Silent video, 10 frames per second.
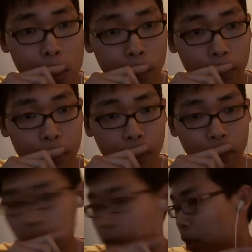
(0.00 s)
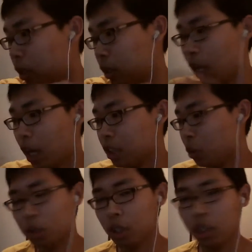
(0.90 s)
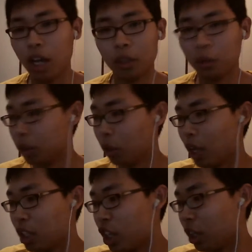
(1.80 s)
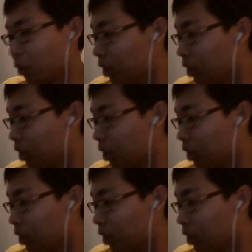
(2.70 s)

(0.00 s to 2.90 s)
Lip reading: Minifigure Maniac, yeah, I don't know that channel.